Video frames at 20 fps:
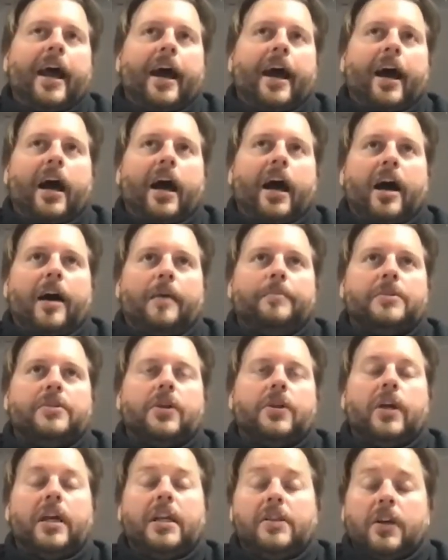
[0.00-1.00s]
Um,
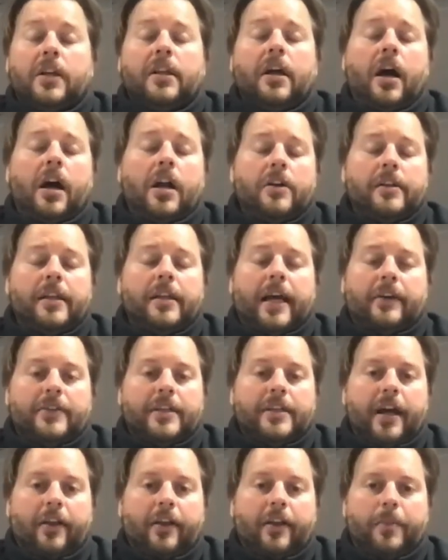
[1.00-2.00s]
so he took the hundred
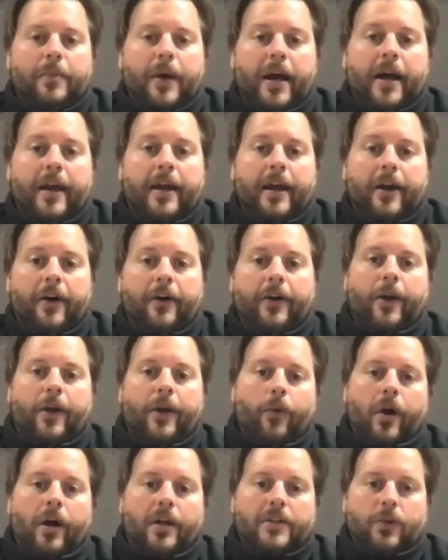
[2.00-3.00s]
thousand dollar buyout
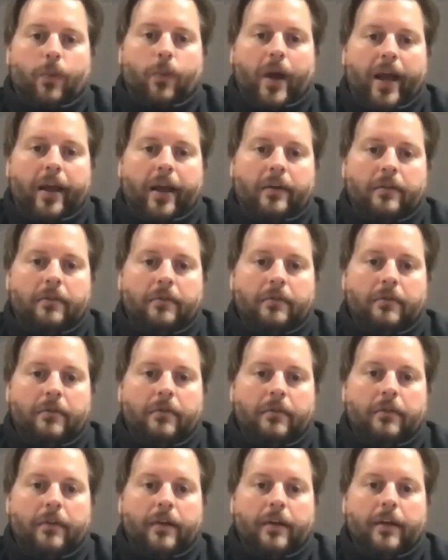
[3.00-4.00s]
and walked away.
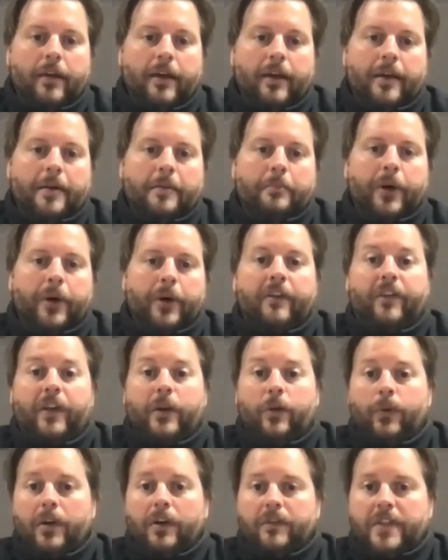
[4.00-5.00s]
But if
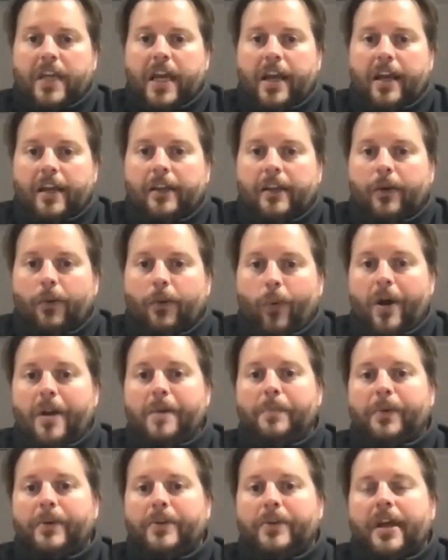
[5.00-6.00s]
he would have taken the
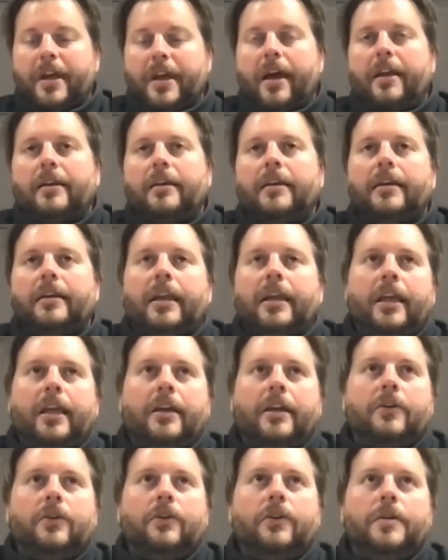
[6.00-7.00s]
one percent,
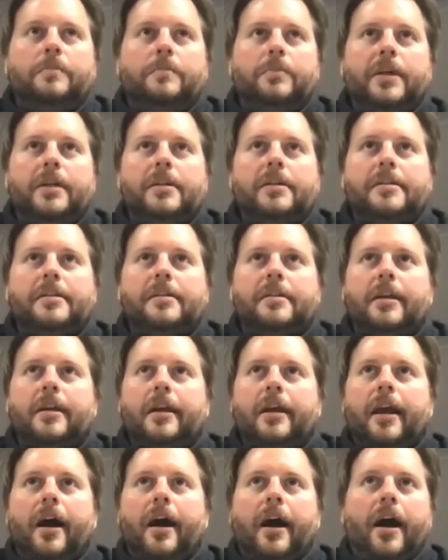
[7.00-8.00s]
he could be
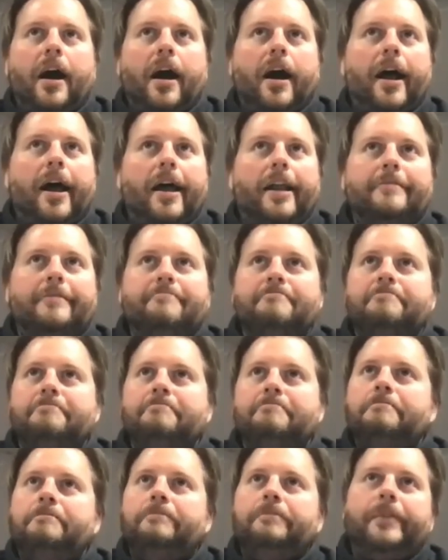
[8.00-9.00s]
sitting on
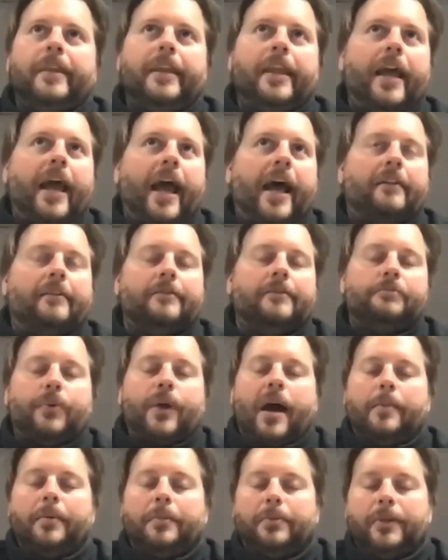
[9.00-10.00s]
at
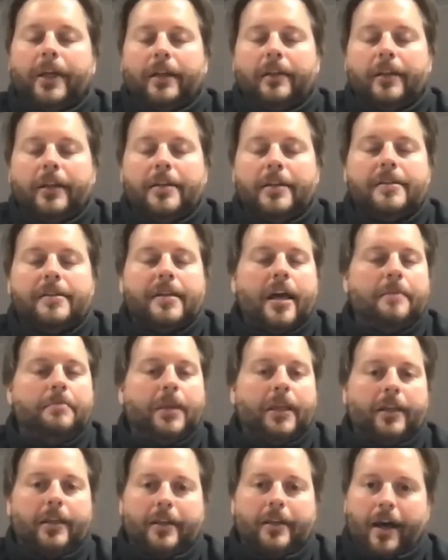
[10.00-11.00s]
probably at least ten
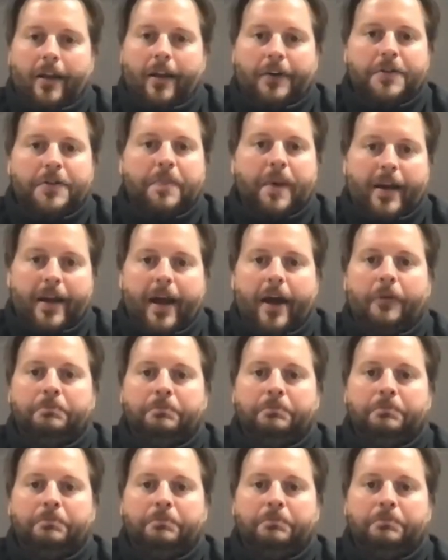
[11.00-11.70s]
million dollars by now.